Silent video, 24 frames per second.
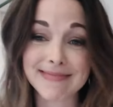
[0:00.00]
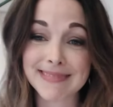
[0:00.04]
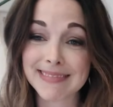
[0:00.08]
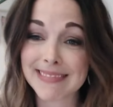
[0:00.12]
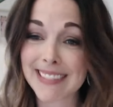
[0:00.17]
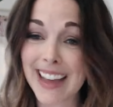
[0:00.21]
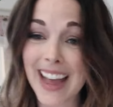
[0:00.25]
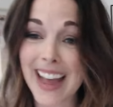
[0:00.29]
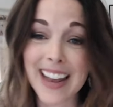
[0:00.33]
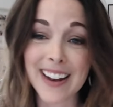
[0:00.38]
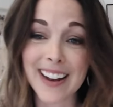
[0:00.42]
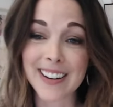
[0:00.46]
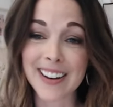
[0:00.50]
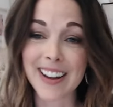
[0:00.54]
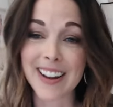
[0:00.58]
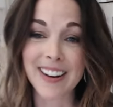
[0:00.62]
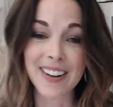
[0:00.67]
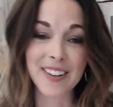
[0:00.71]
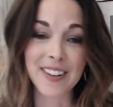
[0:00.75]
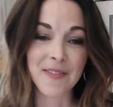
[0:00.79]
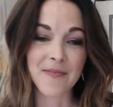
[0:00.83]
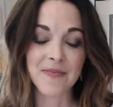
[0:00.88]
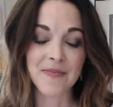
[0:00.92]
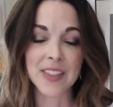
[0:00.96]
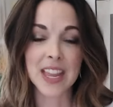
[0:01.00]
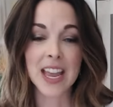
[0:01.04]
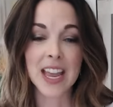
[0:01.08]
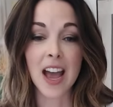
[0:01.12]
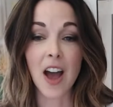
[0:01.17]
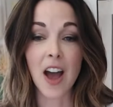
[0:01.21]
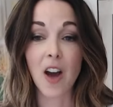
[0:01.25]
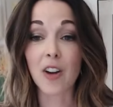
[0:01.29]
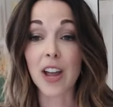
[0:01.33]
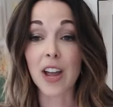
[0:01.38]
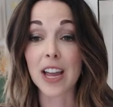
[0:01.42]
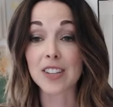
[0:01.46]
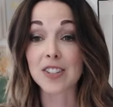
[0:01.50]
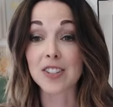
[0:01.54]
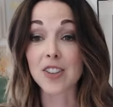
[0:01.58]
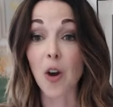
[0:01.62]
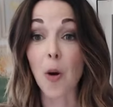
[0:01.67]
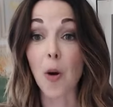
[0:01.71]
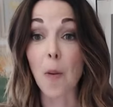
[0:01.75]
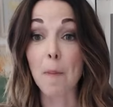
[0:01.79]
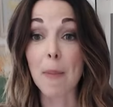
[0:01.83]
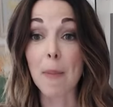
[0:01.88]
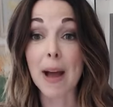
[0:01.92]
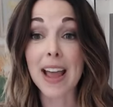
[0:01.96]
I don't know. Okay,
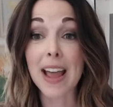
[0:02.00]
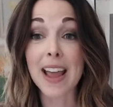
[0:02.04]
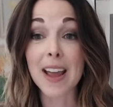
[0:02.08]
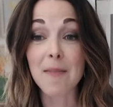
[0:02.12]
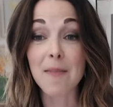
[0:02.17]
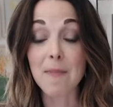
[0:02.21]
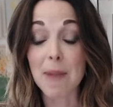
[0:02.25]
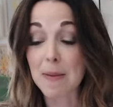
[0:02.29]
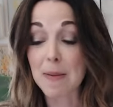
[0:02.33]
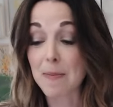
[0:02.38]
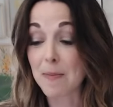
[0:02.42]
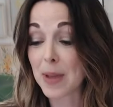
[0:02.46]
so my